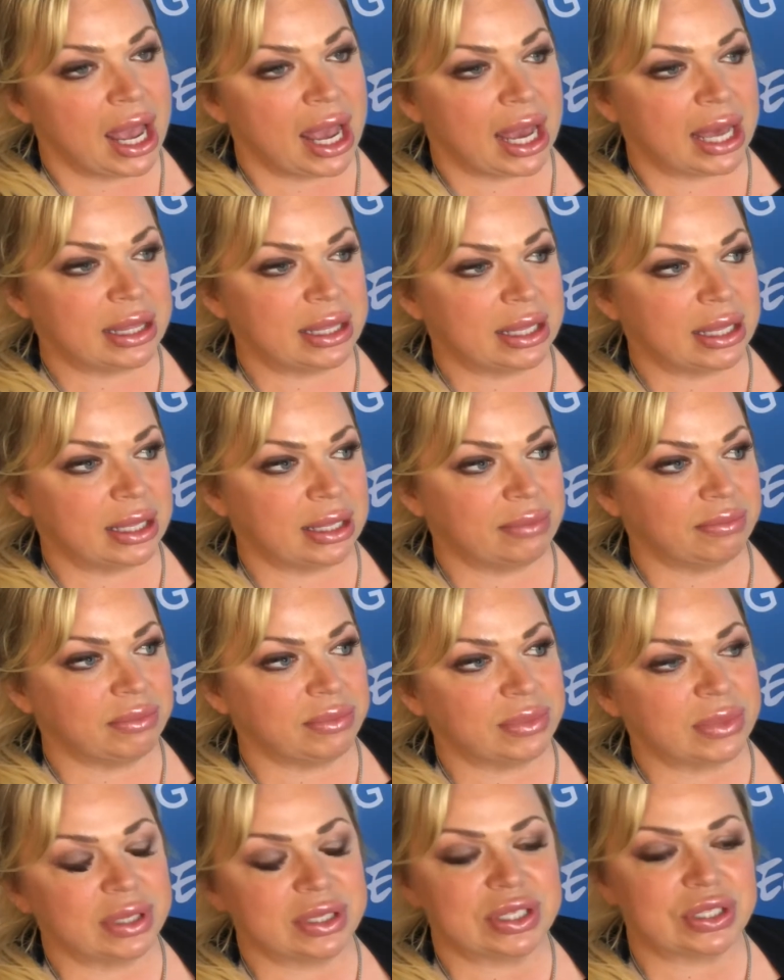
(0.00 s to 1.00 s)
And
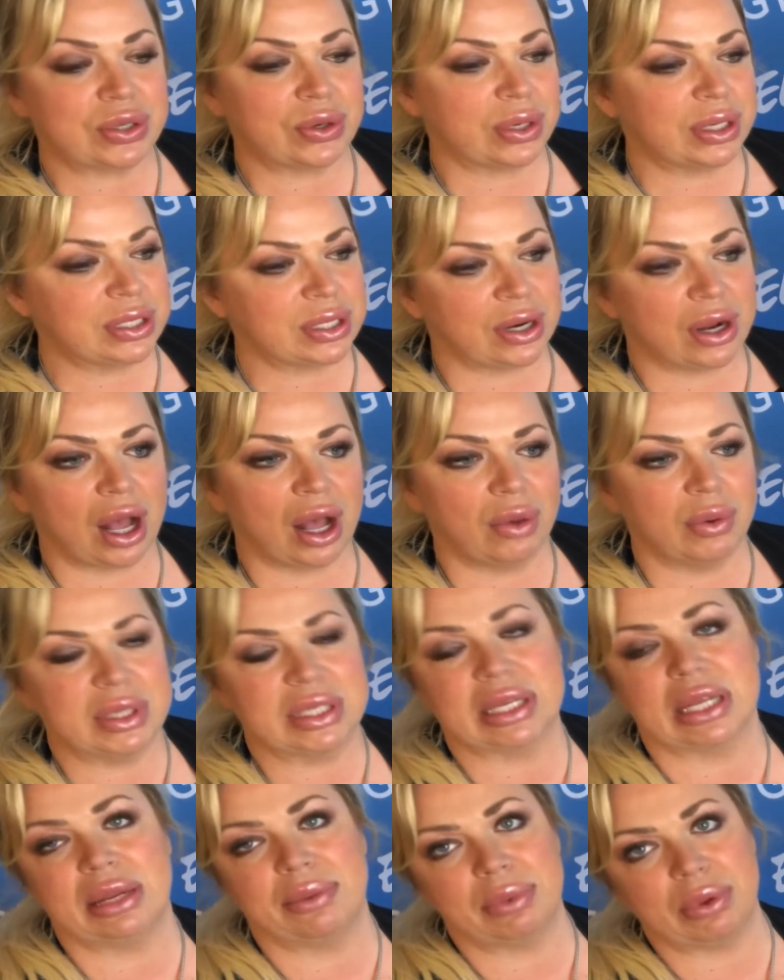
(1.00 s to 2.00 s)
then uh, stores are always
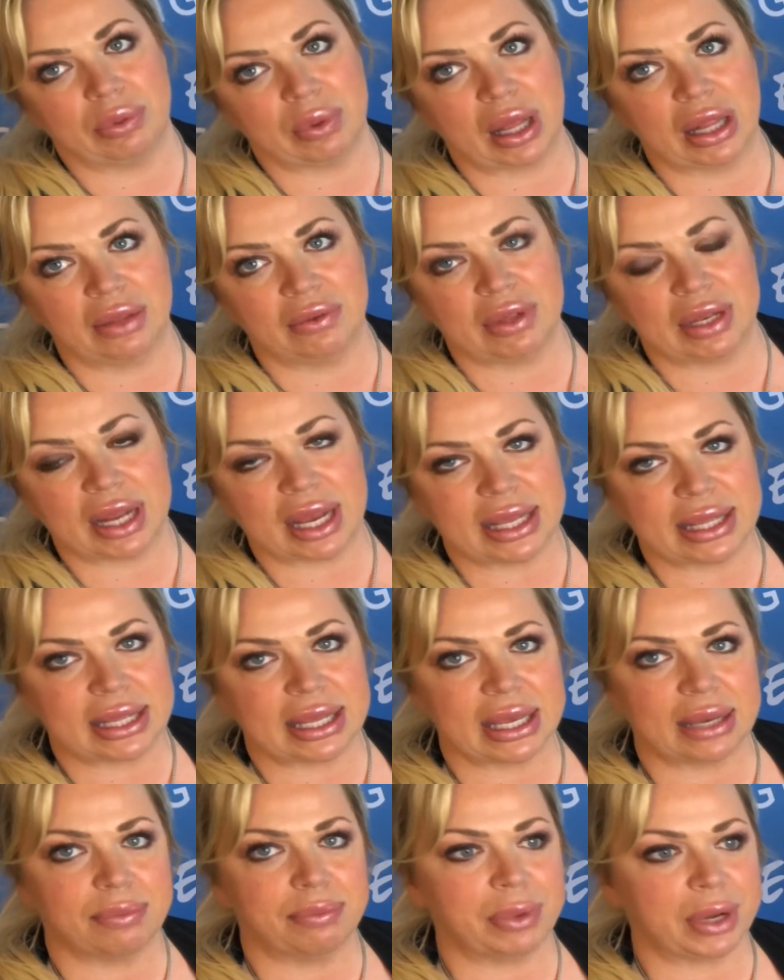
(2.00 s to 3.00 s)
going to be relevant, I
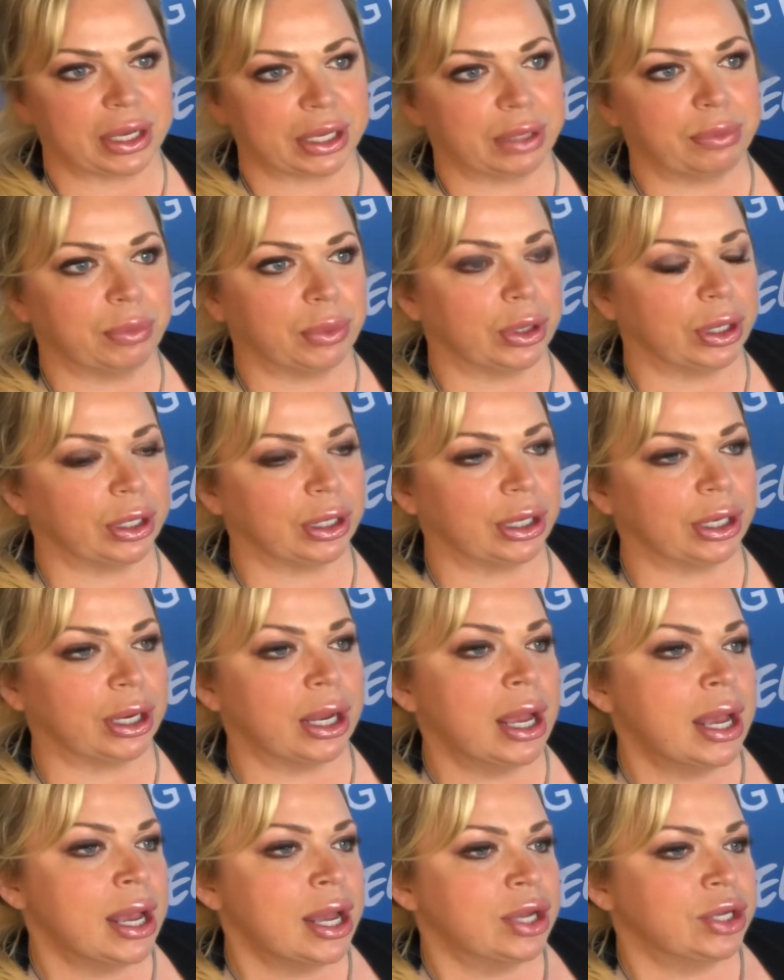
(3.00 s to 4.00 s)
think, brick and mortar,
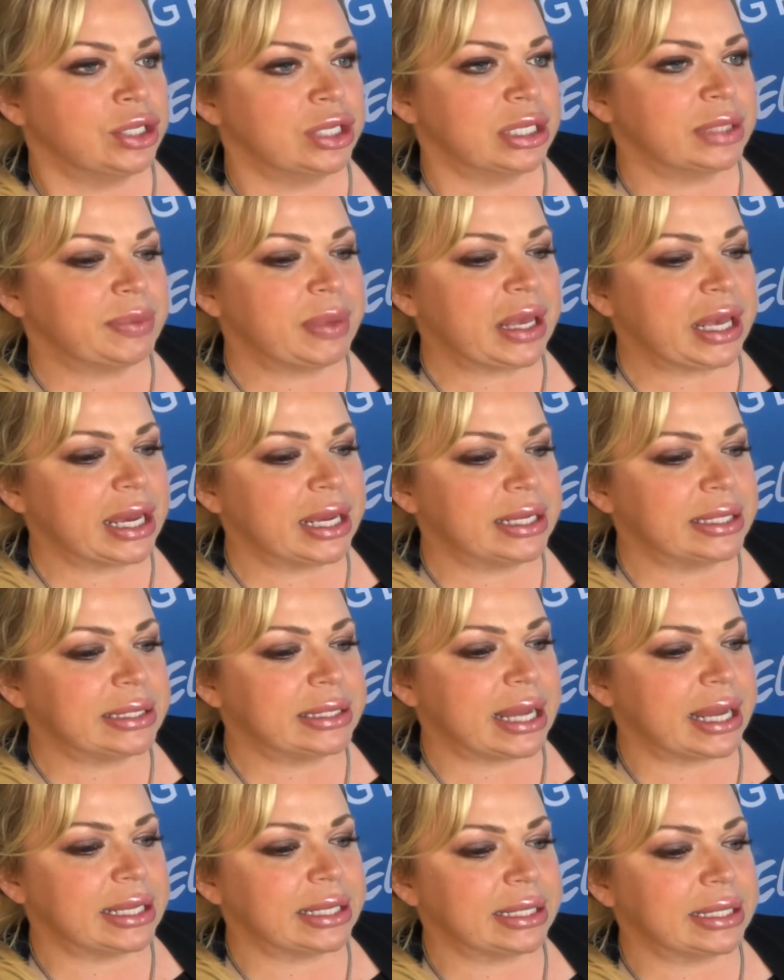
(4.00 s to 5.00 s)
just because
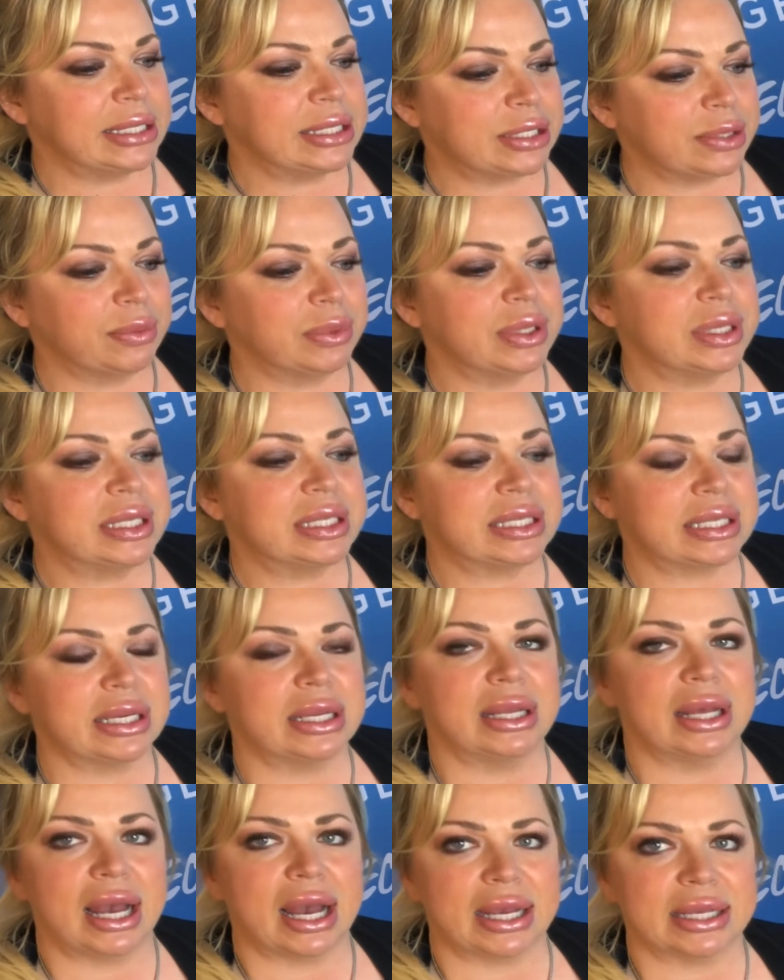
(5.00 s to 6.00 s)
that consumer
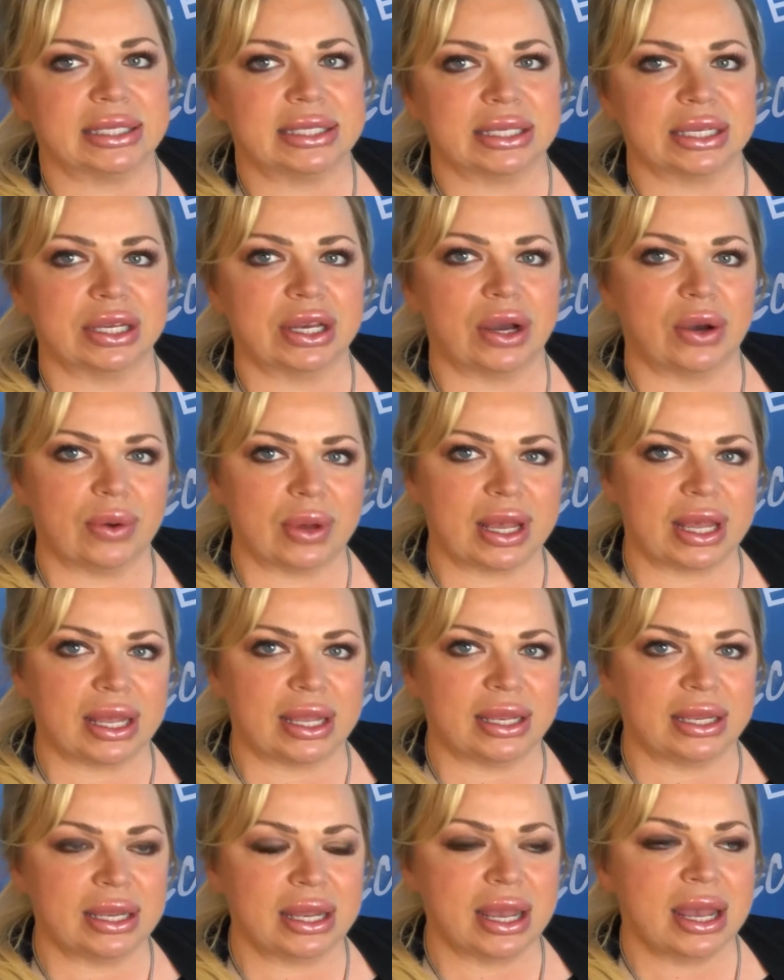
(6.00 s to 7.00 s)
still has to go
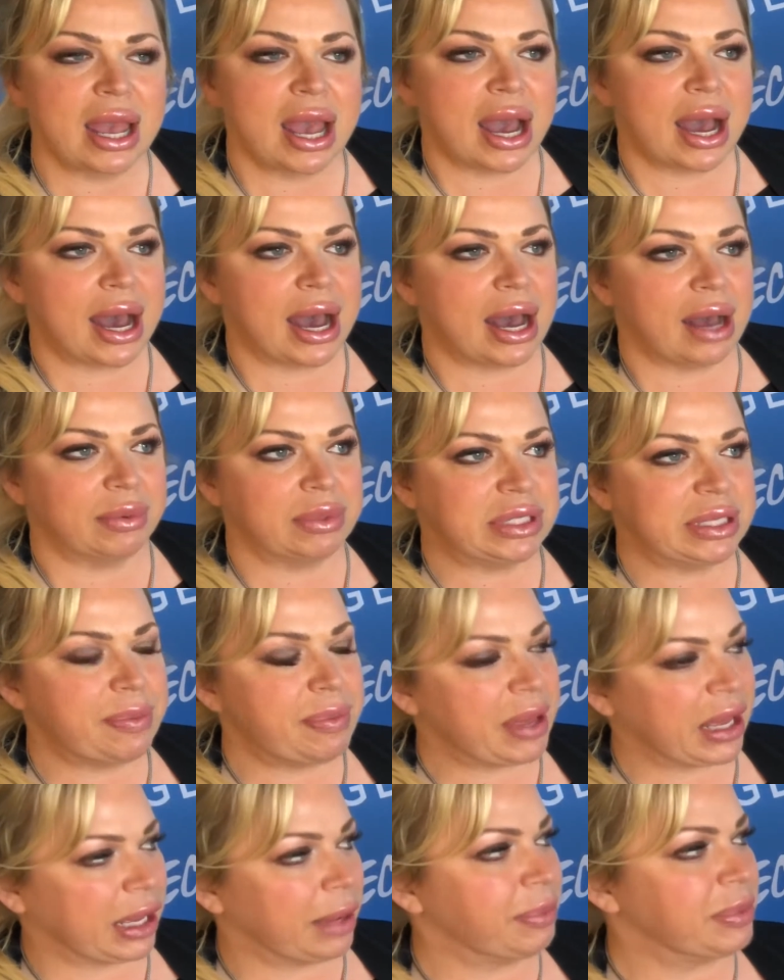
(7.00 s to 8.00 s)
in um, to
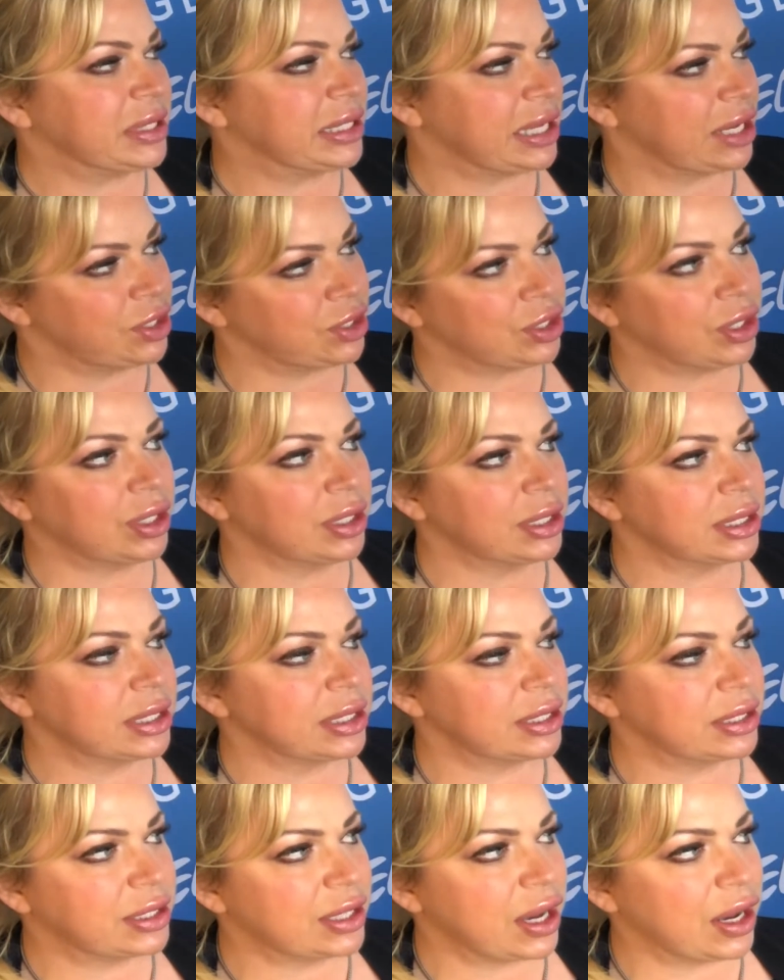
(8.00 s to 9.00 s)
pick up essentials. Mm
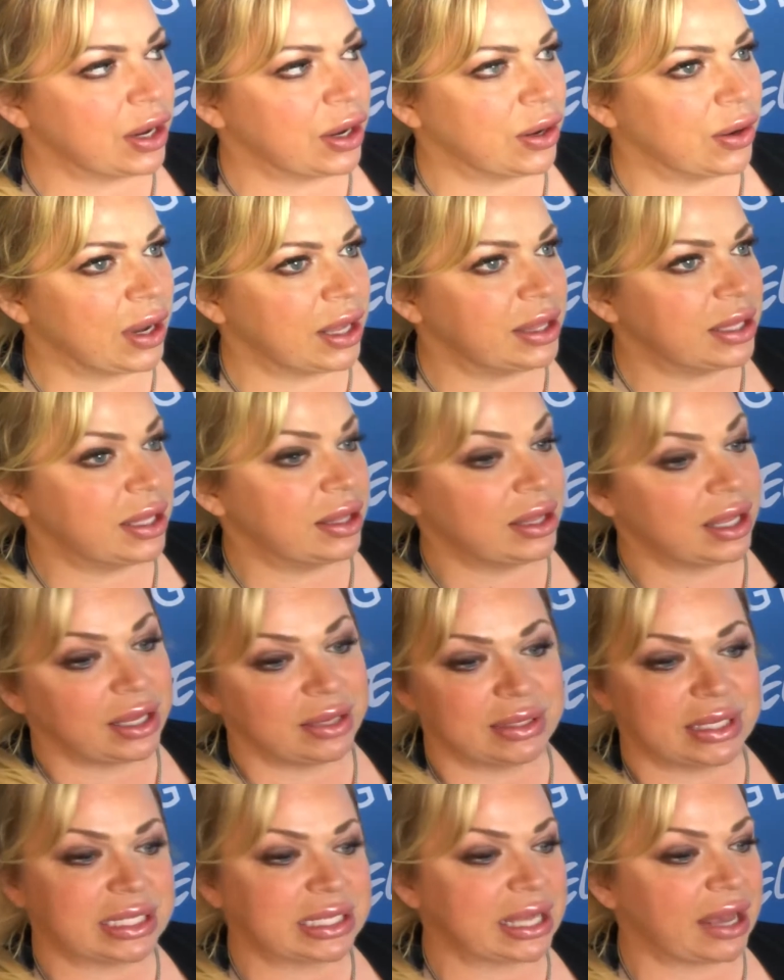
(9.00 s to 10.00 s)
-hmm. So, and then they
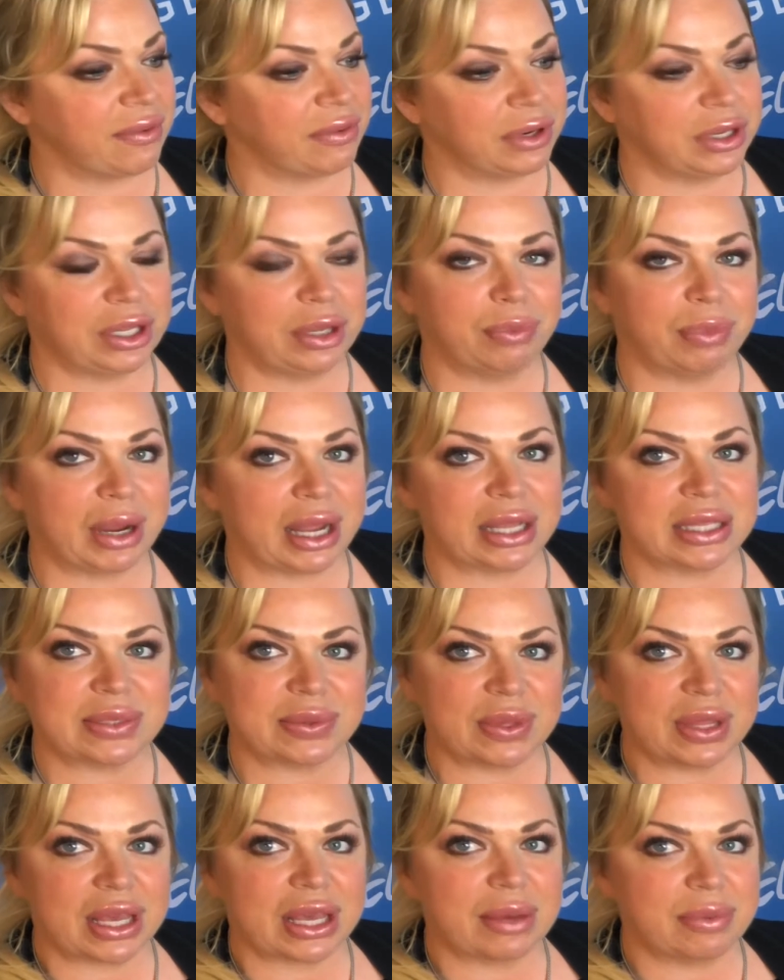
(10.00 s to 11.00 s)
discover new brands
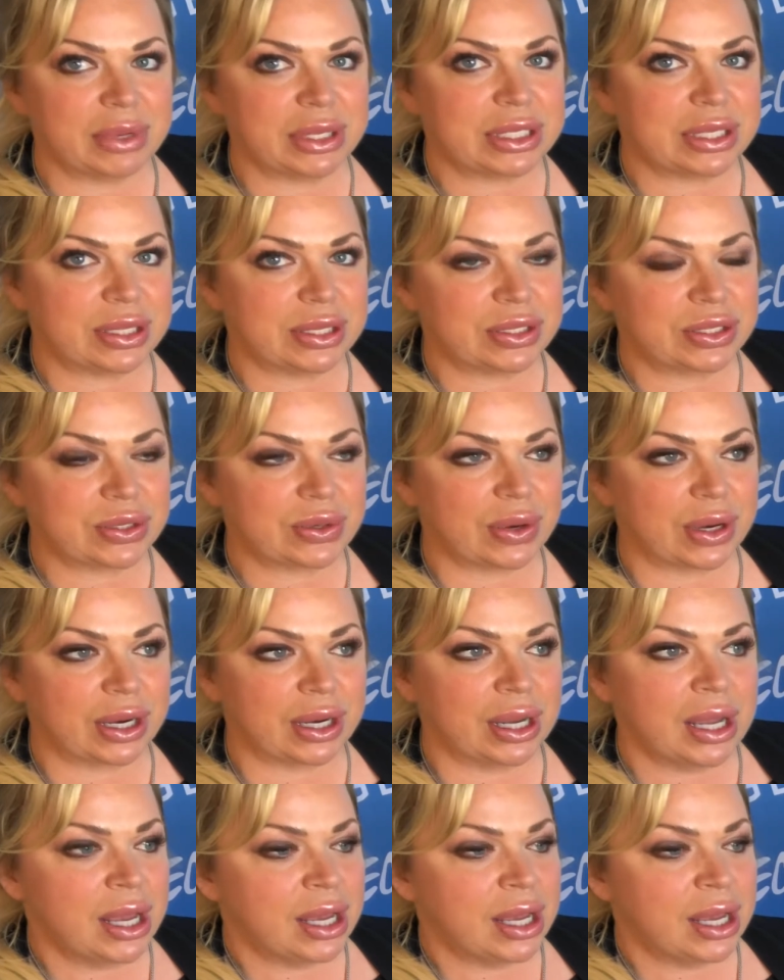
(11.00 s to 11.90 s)
when they come into the store.